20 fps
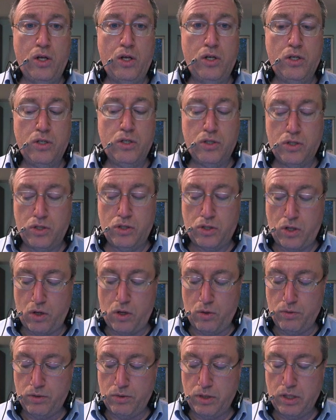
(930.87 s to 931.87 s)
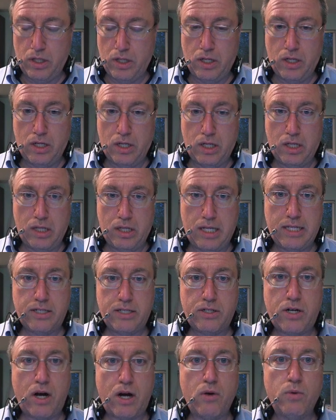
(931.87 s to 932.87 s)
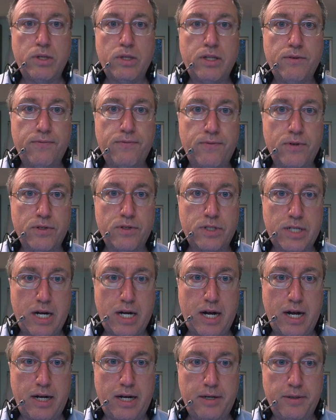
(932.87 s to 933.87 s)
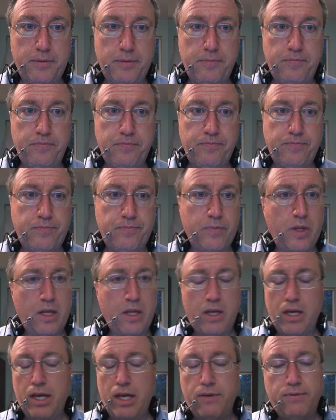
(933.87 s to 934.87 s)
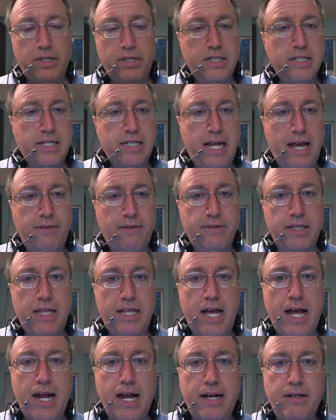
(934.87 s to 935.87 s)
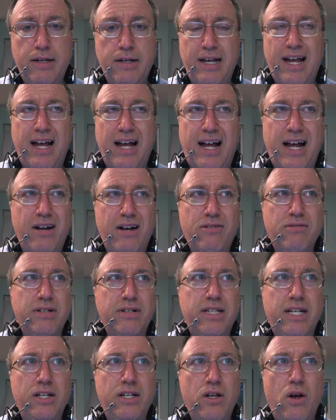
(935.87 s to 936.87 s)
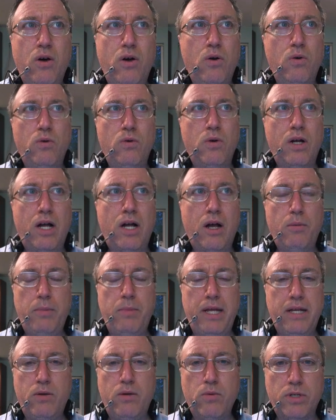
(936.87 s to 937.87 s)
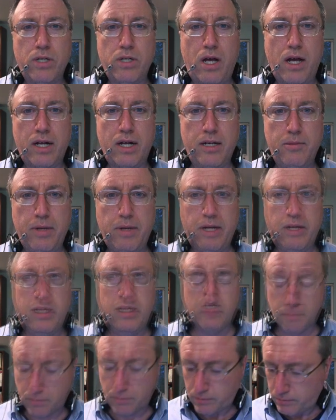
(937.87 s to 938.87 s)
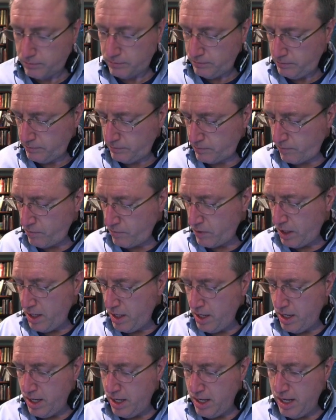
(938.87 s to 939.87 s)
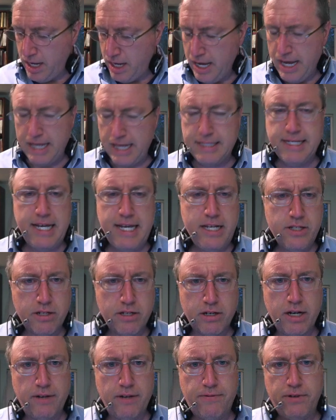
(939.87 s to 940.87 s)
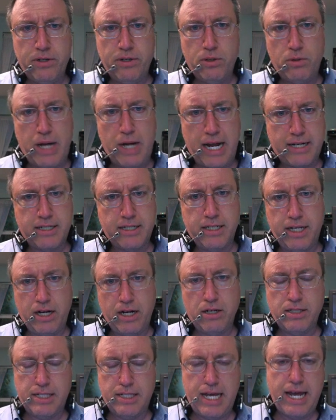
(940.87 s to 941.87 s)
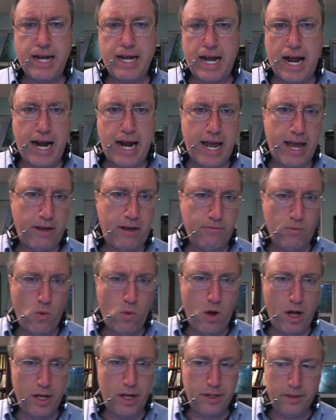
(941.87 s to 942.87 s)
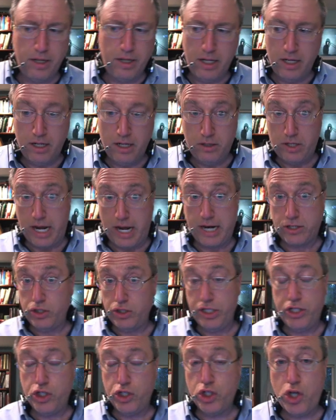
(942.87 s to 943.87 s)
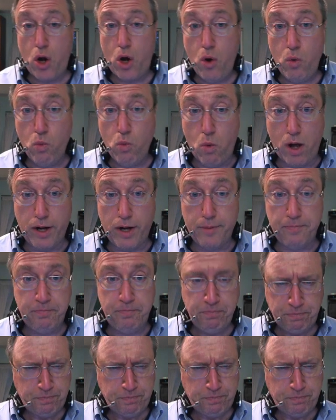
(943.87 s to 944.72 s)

So, let's start with the first kind. If you just have a line, I don't really know how many we're talking about here. It's easier if you actually are saying I have one to actually show one.